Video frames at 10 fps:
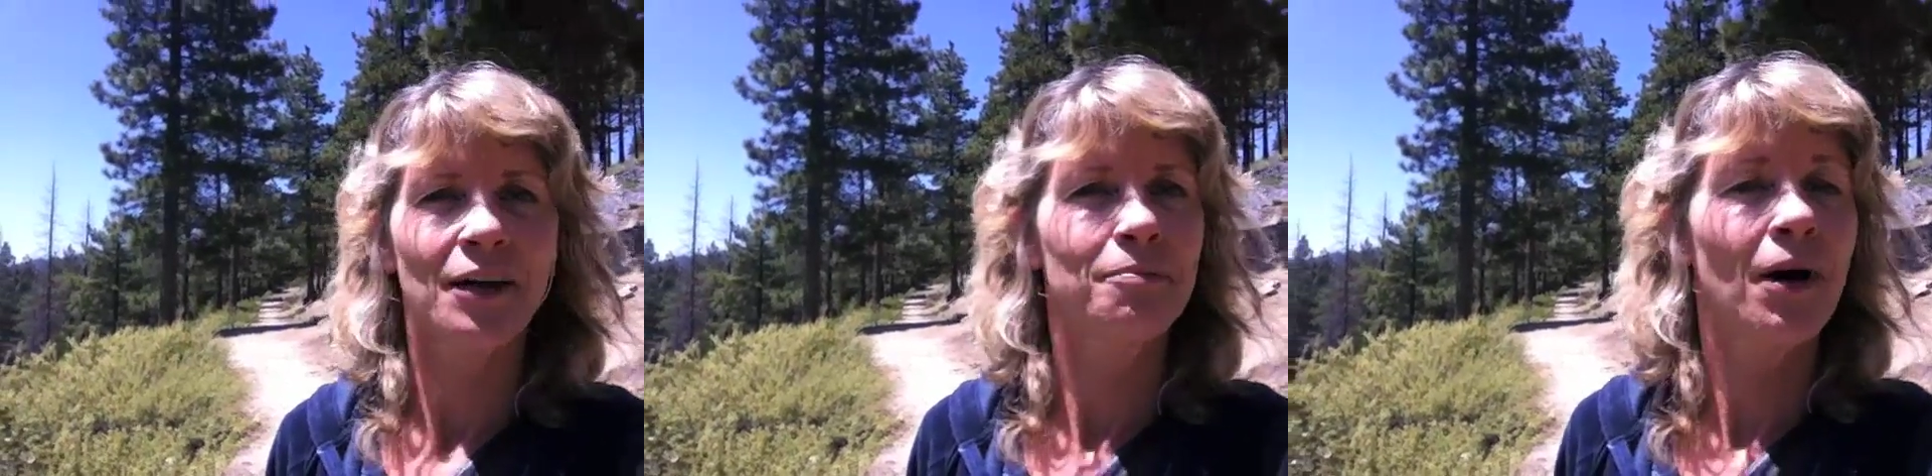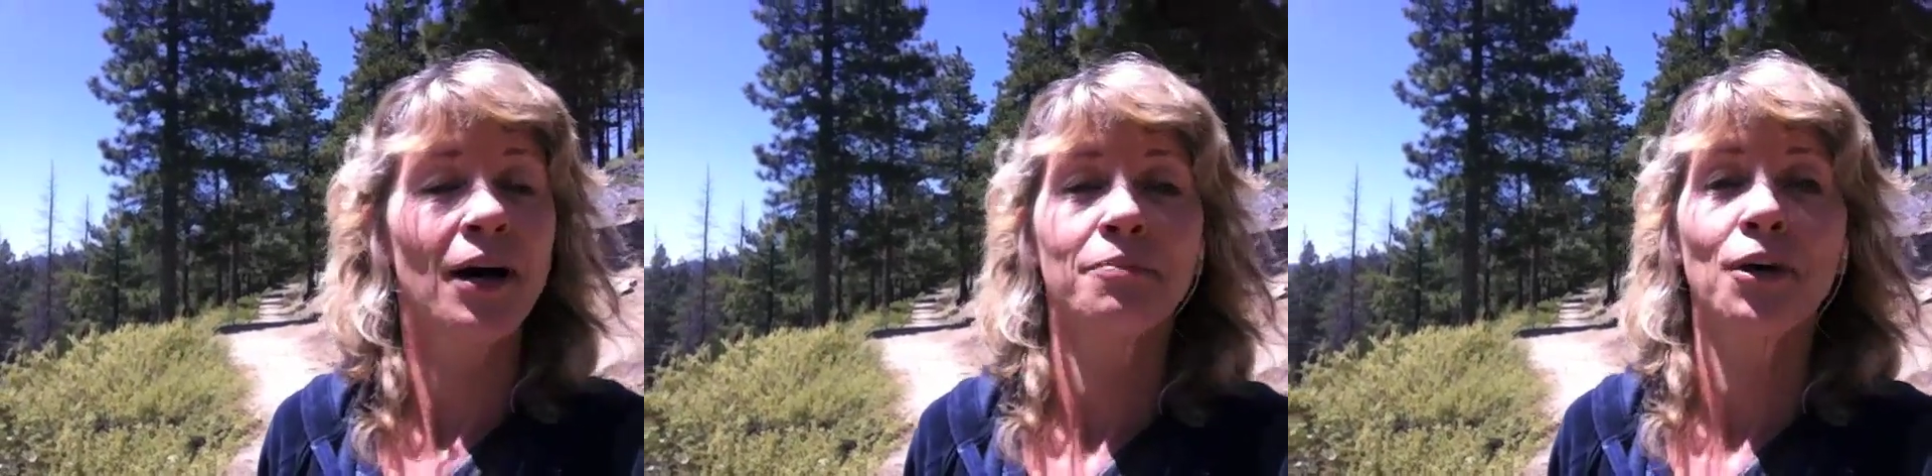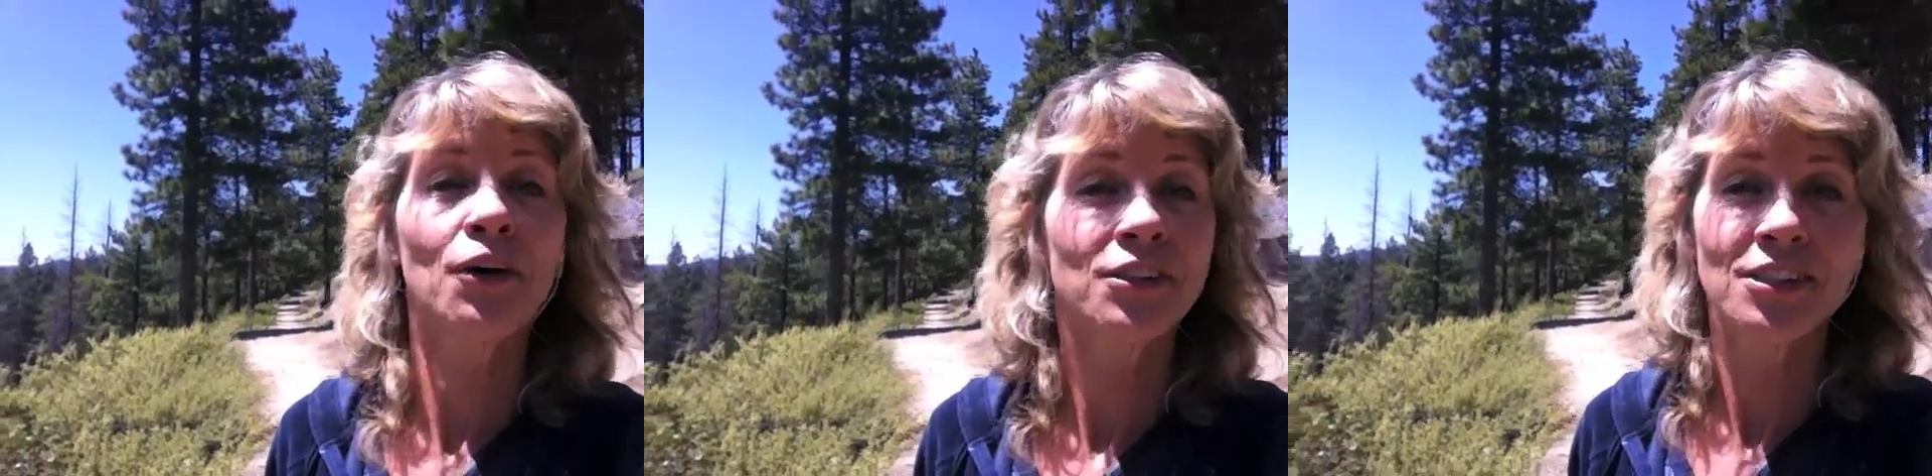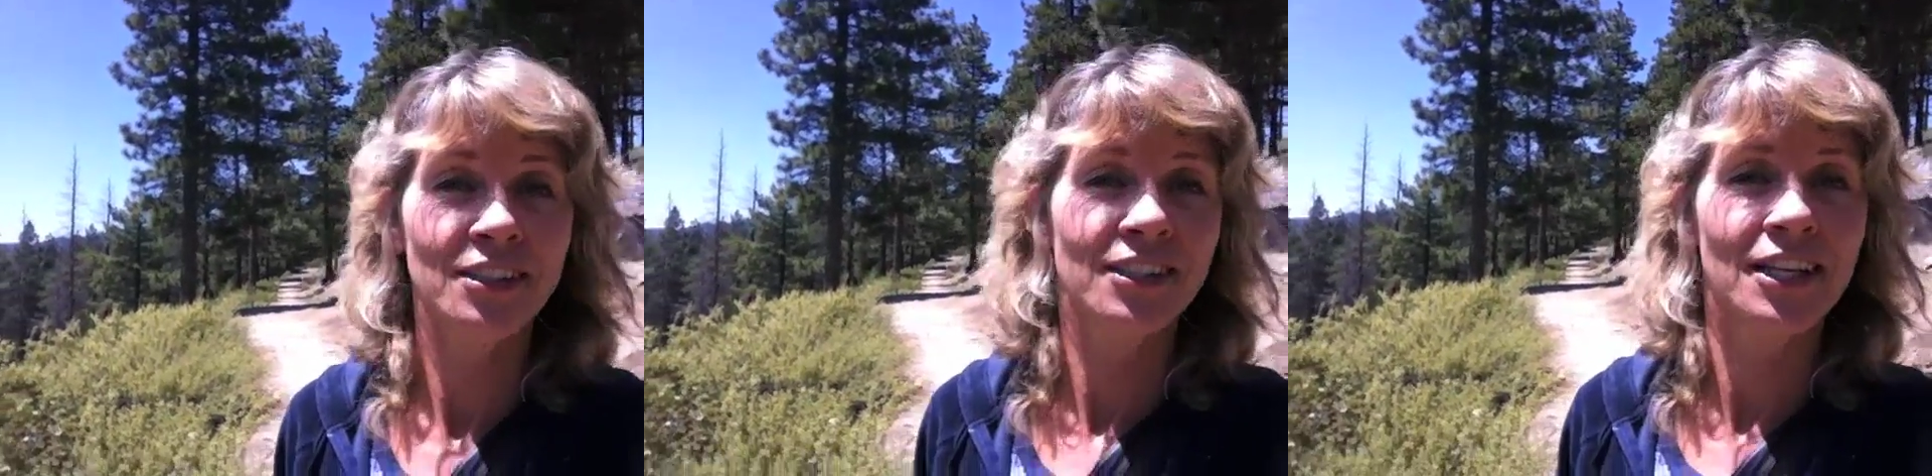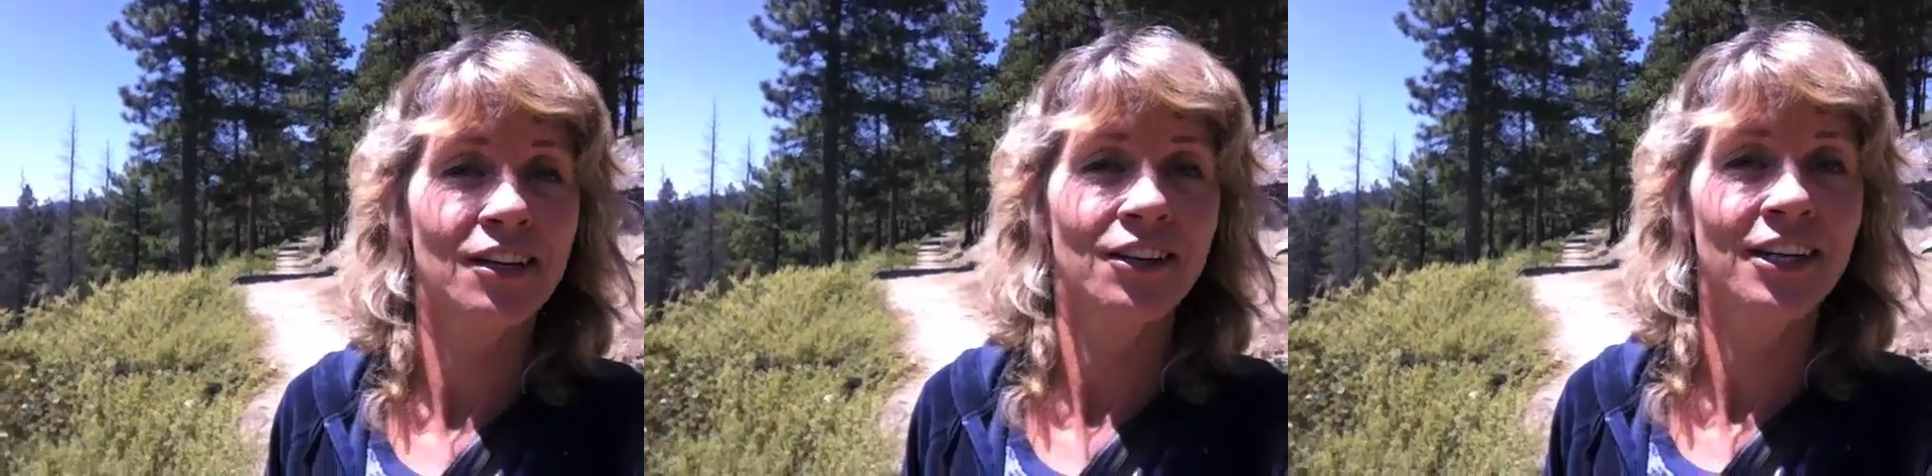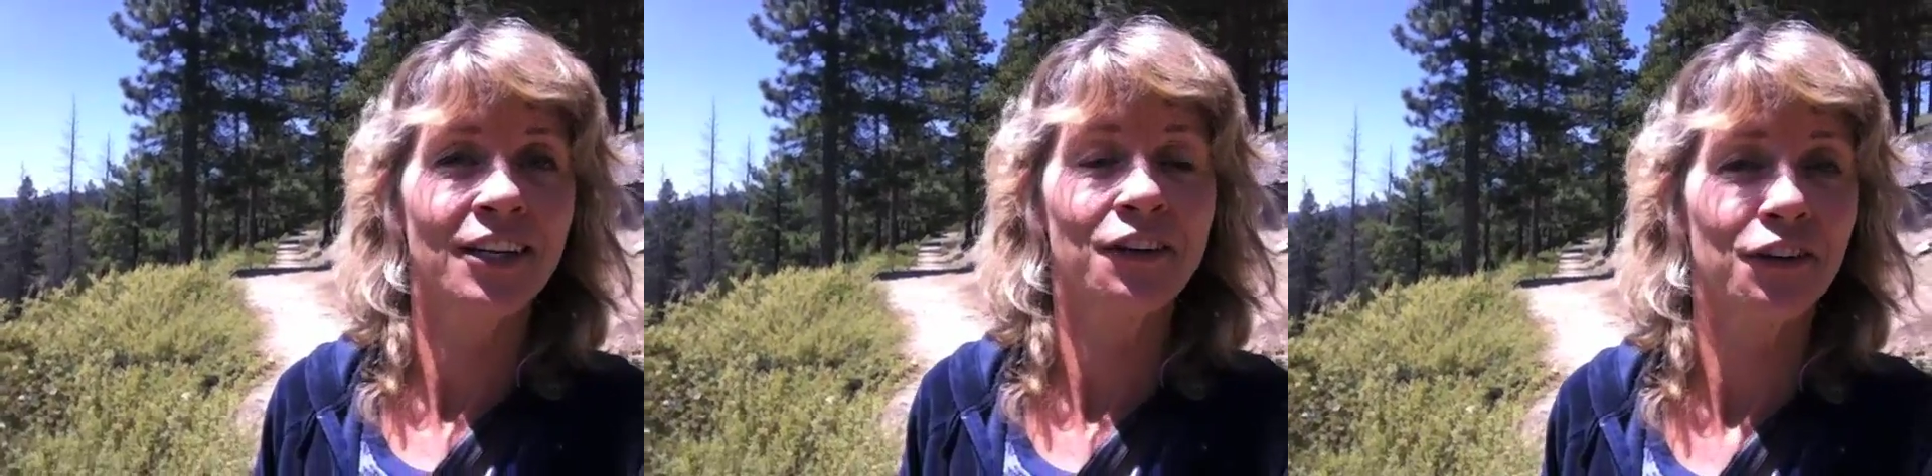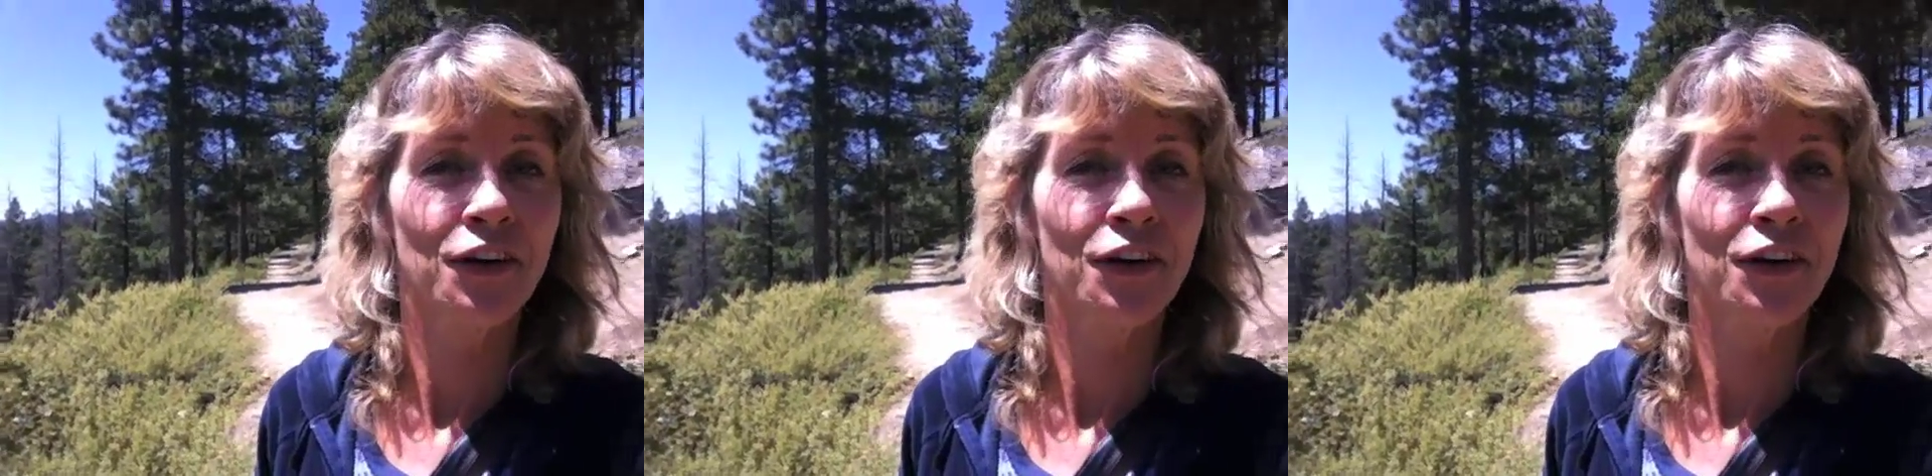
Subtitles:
I'm constantly learning and